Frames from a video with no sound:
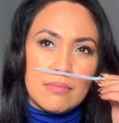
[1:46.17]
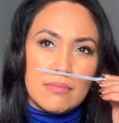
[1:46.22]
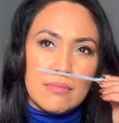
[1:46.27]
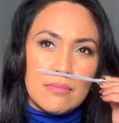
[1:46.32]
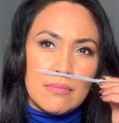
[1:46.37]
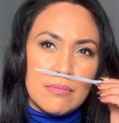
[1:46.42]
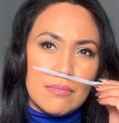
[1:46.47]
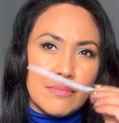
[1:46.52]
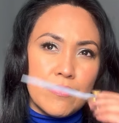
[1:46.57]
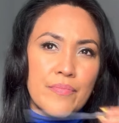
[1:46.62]

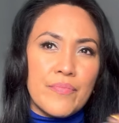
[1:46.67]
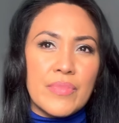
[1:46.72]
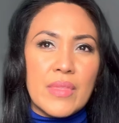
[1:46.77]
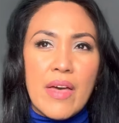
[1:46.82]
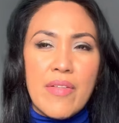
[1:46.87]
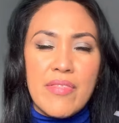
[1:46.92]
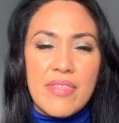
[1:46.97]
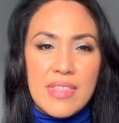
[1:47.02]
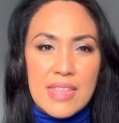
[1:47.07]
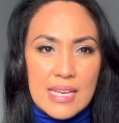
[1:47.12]
Mm,
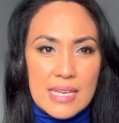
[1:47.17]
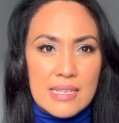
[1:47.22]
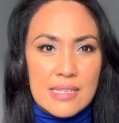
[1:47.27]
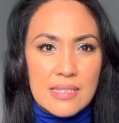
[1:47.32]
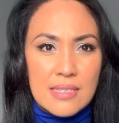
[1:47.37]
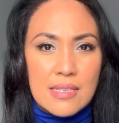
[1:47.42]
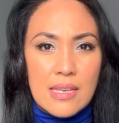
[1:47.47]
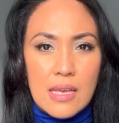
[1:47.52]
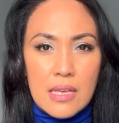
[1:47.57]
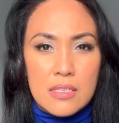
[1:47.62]

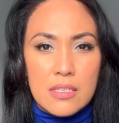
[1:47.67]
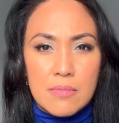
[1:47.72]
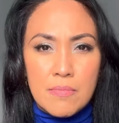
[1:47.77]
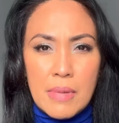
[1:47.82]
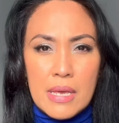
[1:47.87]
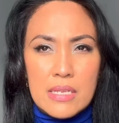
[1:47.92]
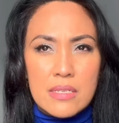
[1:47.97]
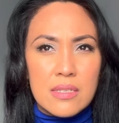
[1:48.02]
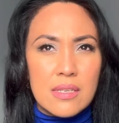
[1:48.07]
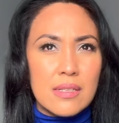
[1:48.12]
this is
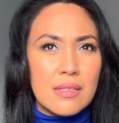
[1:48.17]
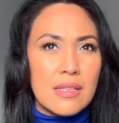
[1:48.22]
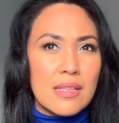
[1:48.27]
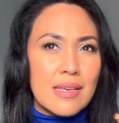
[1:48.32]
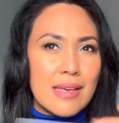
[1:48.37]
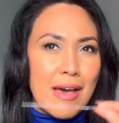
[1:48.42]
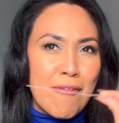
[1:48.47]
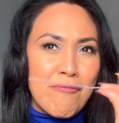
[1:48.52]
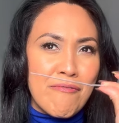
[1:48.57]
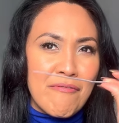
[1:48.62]

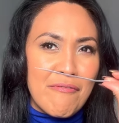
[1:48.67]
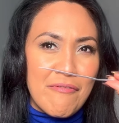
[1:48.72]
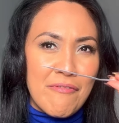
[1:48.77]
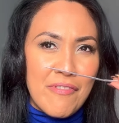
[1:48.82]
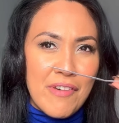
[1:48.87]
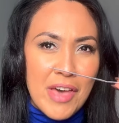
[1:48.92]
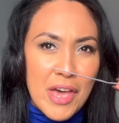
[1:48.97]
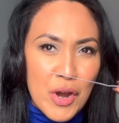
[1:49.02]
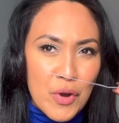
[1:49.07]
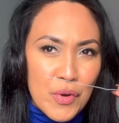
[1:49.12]
basically a
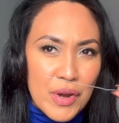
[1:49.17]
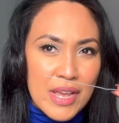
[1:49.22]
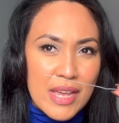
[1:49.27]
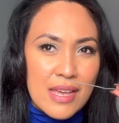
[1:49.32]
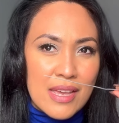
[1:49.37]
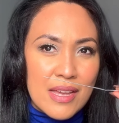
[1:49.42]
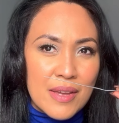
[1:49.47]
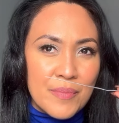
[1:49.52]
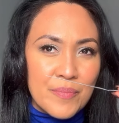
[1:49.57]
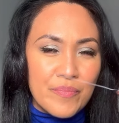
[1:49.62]

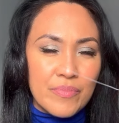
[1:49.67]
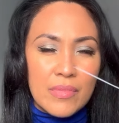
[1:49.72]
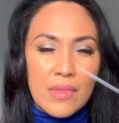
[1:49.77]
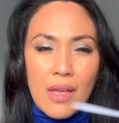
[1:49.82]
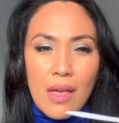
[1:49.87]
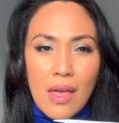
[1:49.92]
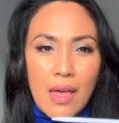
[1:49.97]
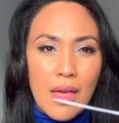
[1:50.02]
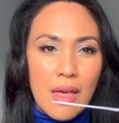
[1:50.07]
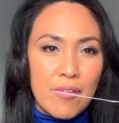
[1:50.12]
very
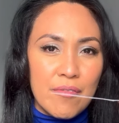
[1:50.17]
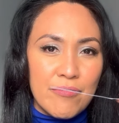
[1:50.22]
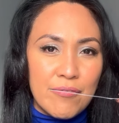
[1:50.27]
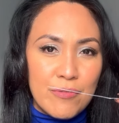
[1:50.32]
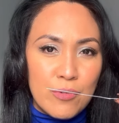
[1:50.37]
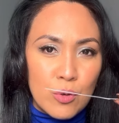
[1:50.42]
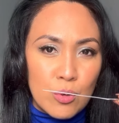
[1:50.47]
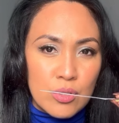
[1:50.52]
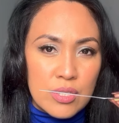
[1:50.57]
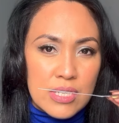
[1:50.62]

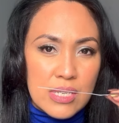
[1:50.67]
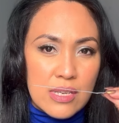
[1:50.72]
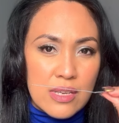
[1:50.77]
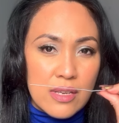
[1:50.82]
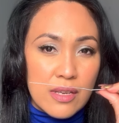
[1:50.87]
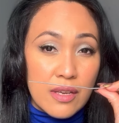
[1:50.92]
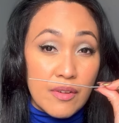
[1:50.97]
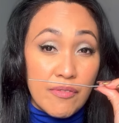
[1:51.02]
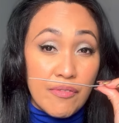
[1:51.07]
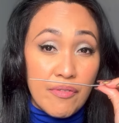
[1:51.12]

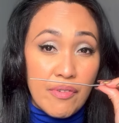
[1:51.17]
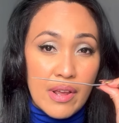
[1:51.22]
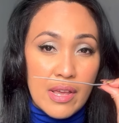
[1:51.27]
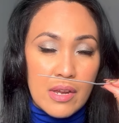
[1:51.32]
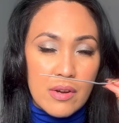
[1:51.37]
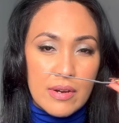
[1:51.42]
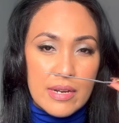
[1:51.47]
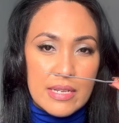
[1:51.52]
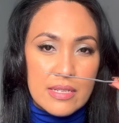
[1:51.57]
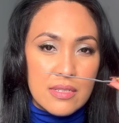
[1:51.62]
fruity
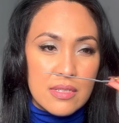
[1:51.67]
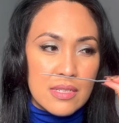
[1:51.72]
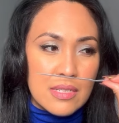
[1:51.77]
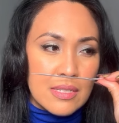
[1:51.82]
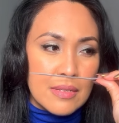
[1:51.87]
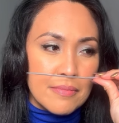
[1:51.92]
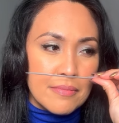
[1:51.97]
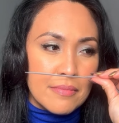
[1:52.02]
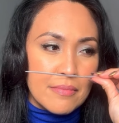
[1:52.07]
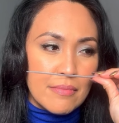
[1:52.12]

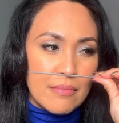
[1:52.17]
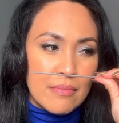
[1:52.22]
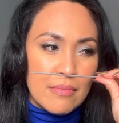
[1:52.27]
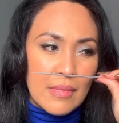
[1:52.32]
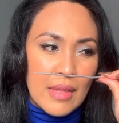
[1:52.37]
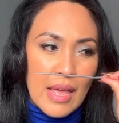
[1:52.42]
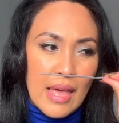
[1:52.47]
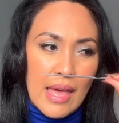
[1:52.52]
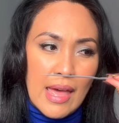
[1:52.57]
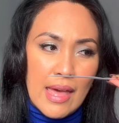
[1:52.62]
fragrance
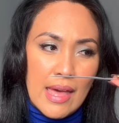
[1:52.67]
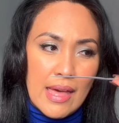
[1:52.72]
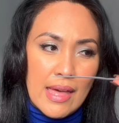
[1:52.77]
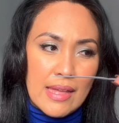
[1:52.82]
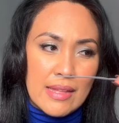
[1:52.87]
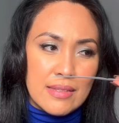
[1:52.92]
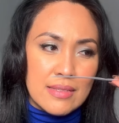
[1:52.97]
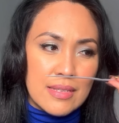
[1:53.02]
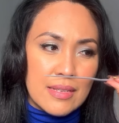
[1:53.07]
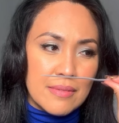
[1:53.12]

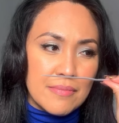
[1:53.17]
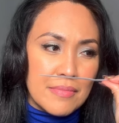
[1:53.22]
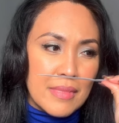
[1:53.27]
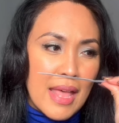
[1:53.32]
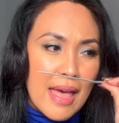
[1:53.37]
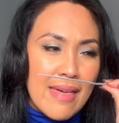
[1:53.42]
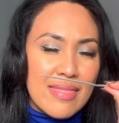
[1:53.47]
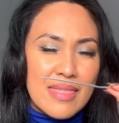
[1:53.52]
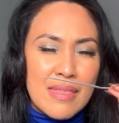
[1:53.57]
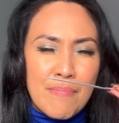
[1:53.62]
and
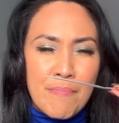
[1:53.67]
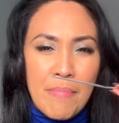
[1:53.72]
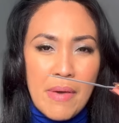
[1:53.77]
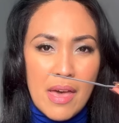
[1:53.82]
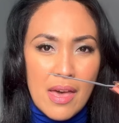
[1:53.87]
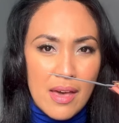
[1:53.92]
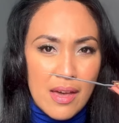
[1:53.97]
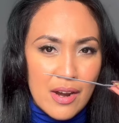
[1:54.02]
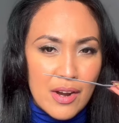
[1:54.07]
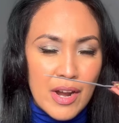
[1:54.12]
the
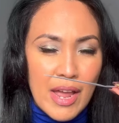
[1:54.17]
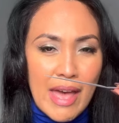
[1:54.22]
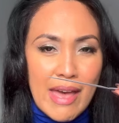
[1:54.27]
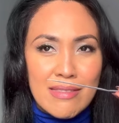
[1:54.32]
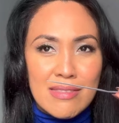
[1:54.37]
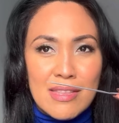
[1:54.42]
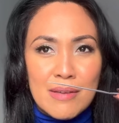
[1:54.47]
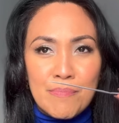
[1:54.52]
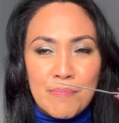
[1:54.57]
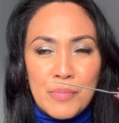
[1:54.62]
pear
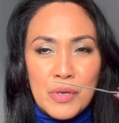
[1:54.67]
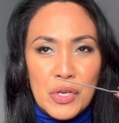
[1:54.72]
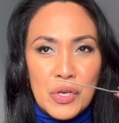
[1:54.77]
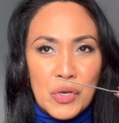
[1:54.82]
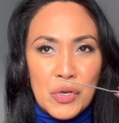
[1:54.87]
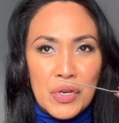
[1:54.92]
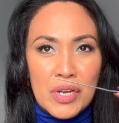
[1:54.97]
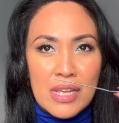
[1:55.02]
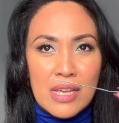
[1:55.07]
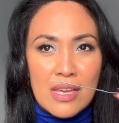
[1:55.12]
and the
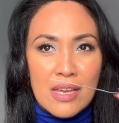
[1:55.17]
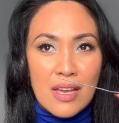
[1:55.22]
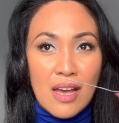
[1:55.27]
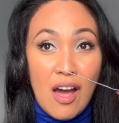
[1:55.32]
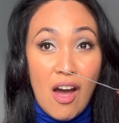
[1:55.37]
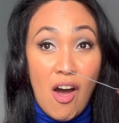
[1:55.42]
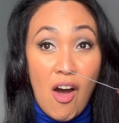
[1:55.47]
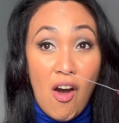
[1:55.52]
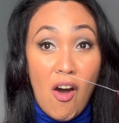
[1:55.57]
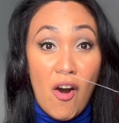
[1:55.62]

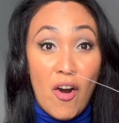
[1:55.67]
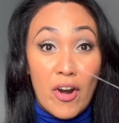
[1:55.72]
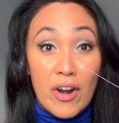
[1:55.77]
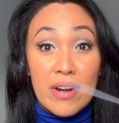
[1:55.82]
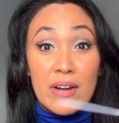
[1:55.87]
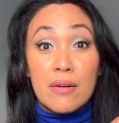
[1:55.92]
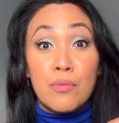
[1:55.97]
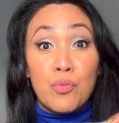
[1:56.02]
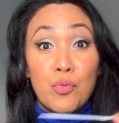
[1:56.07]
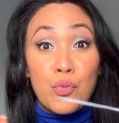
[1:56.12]
peony
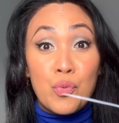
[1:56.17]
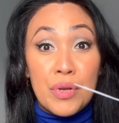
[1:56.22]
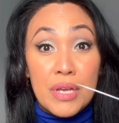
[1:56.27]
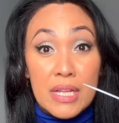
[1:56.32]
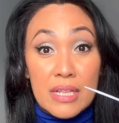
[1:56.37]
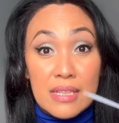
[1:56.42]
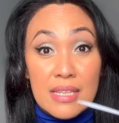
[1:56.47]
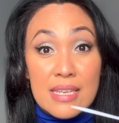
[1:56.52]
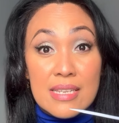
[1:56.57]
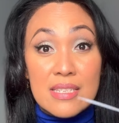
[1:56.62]
are
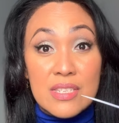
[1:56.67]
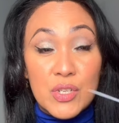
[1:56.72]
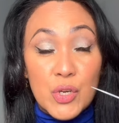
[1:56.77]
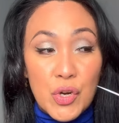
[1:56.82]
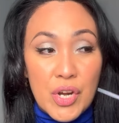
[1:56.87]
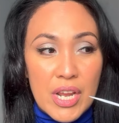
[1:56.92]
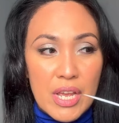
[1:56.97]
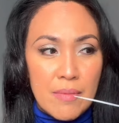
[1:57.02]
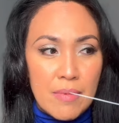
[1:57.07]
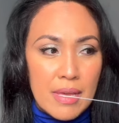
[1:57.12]
really
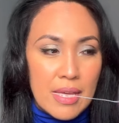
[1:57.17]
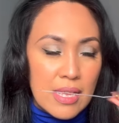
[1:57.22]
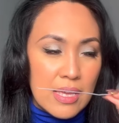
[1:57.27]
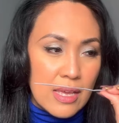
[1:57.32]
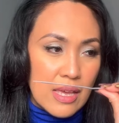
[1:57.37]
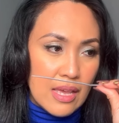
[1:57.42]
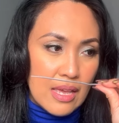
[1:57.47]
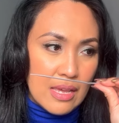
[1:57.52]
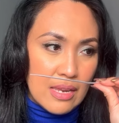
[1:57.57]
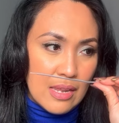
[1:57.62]

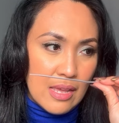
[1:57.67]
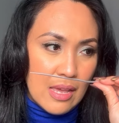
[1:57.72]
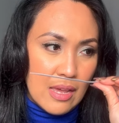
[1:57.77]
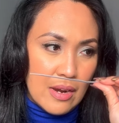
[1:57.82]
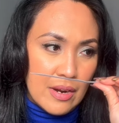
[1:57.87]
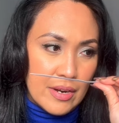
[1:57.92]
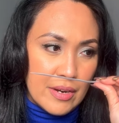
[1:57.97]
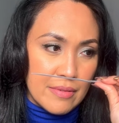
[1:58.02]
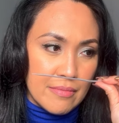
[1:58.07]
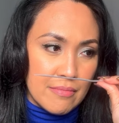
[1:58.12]
screaming in
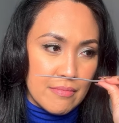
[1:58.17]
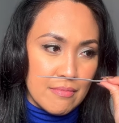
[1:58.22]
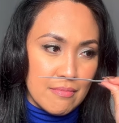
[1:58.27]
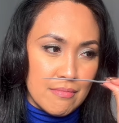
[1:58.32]
here.